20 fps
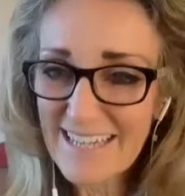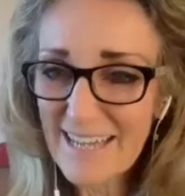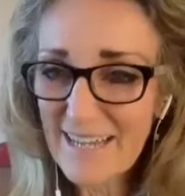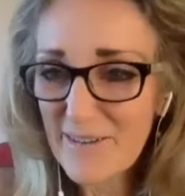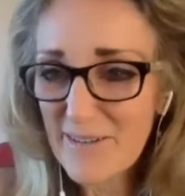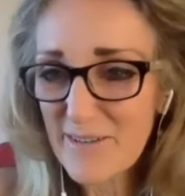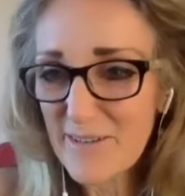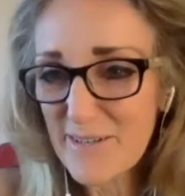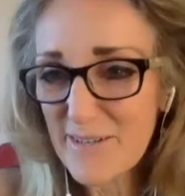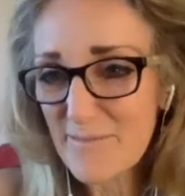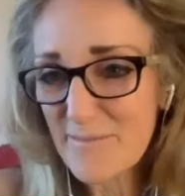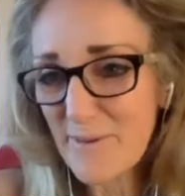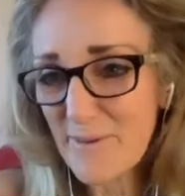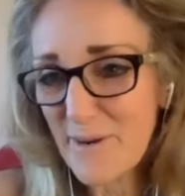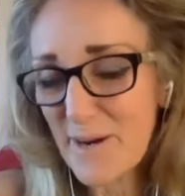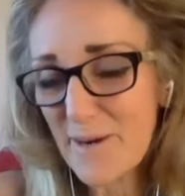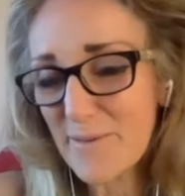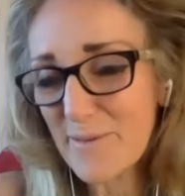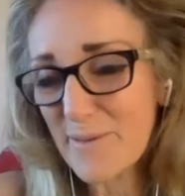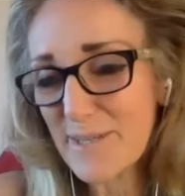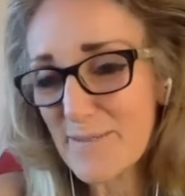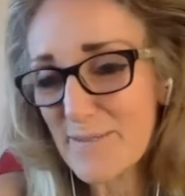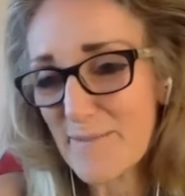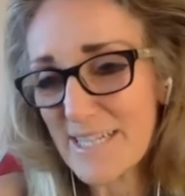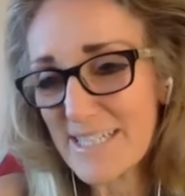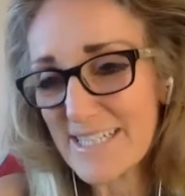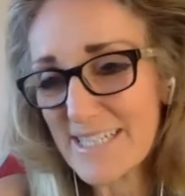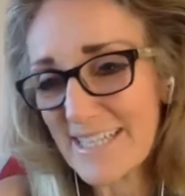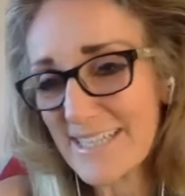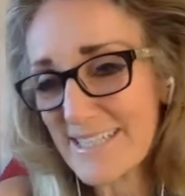I couldn't part with
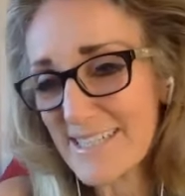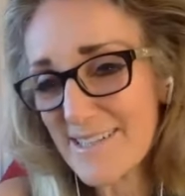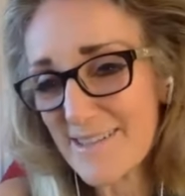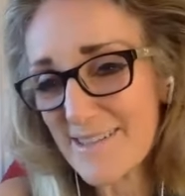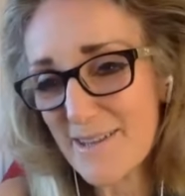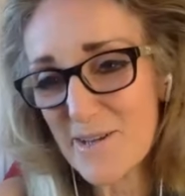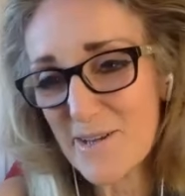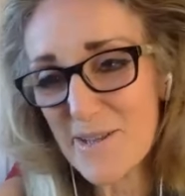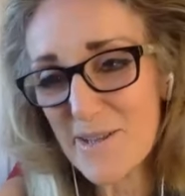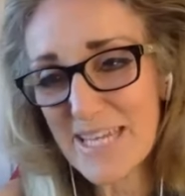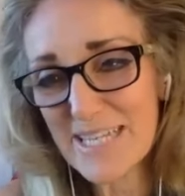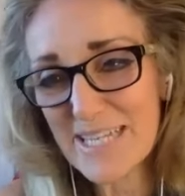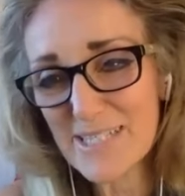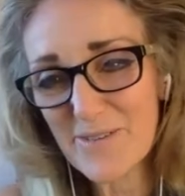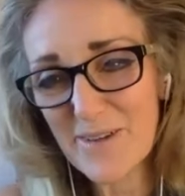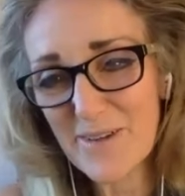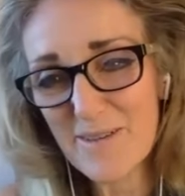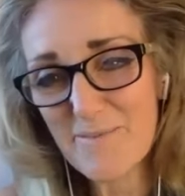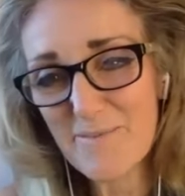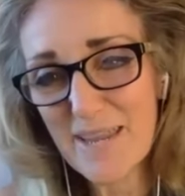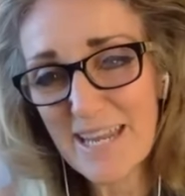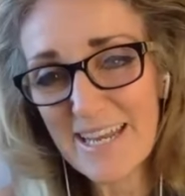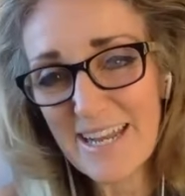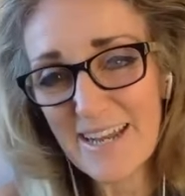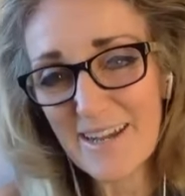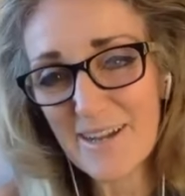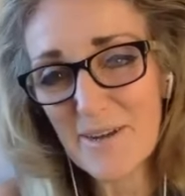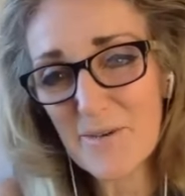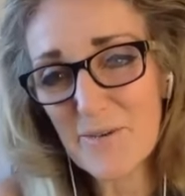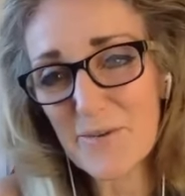my son's clothing, so I made
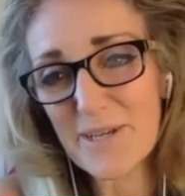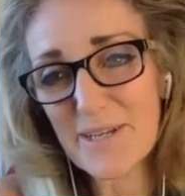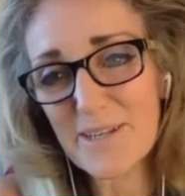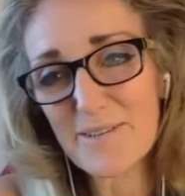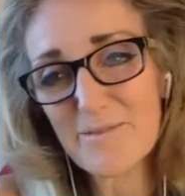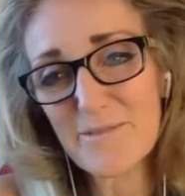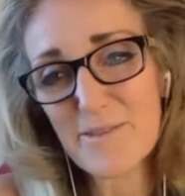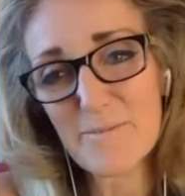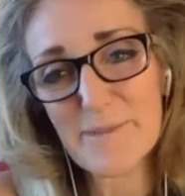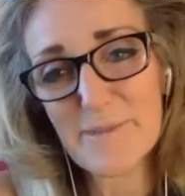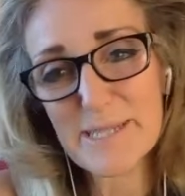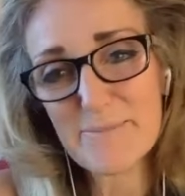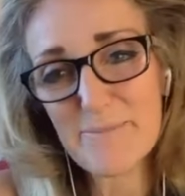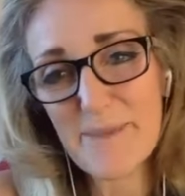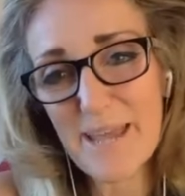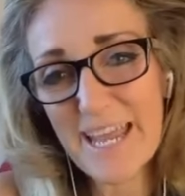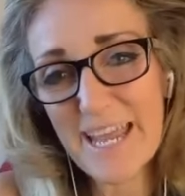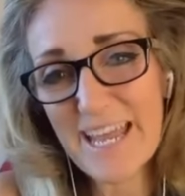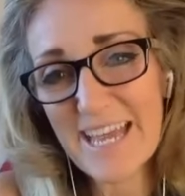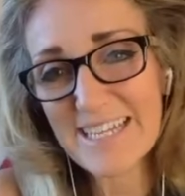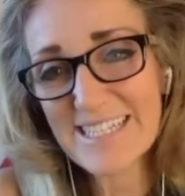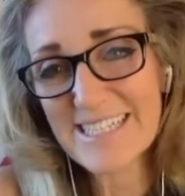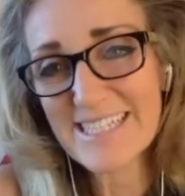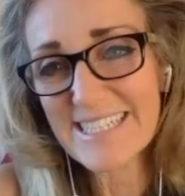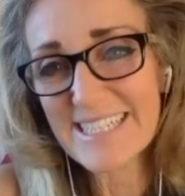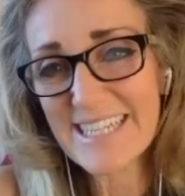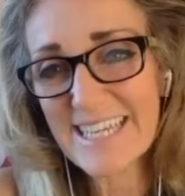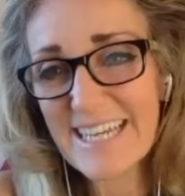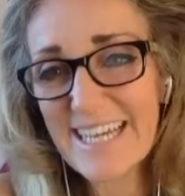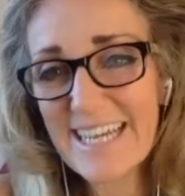a quilt from his
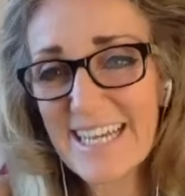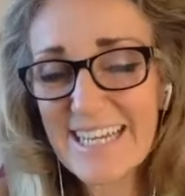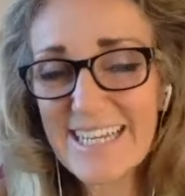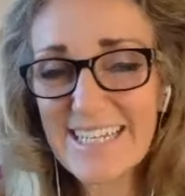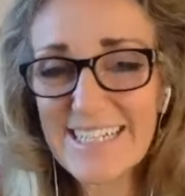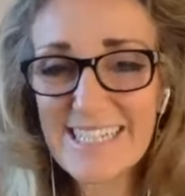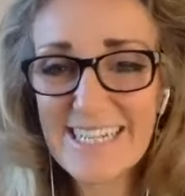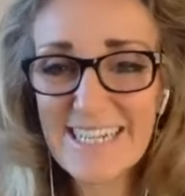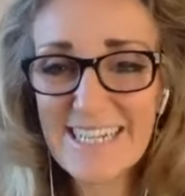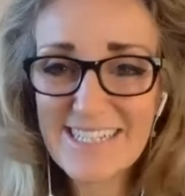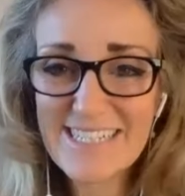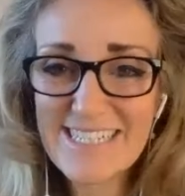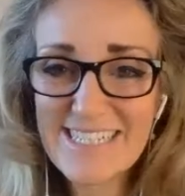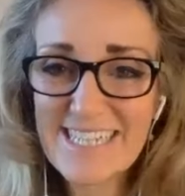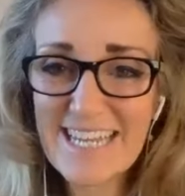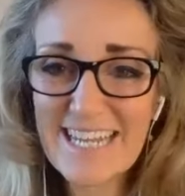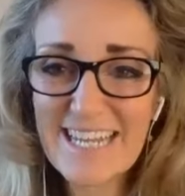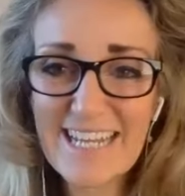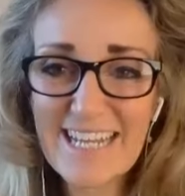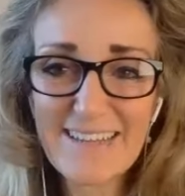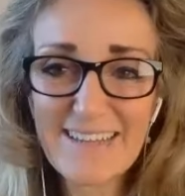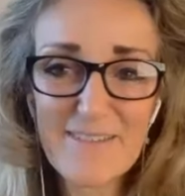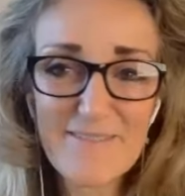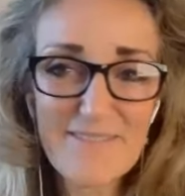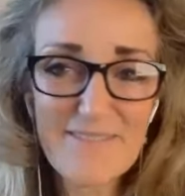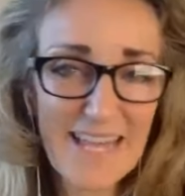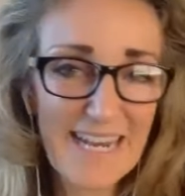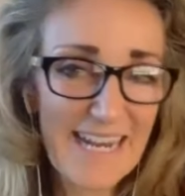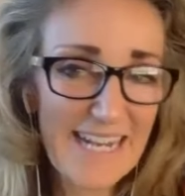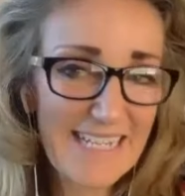pants. Terry's saying, I love
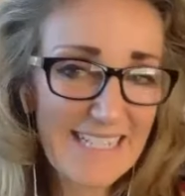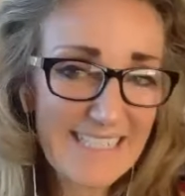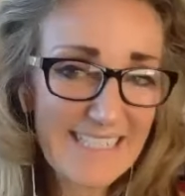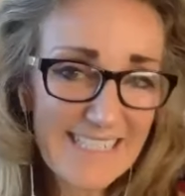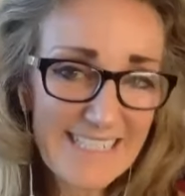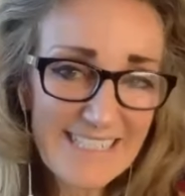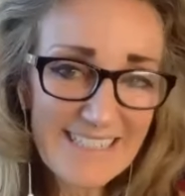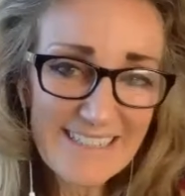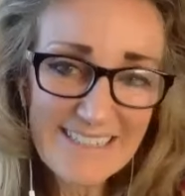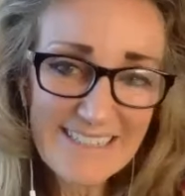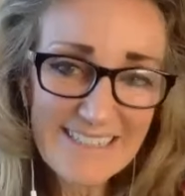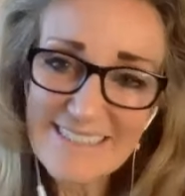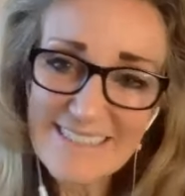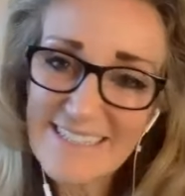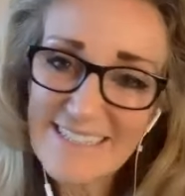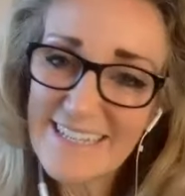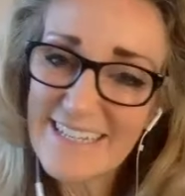that idea.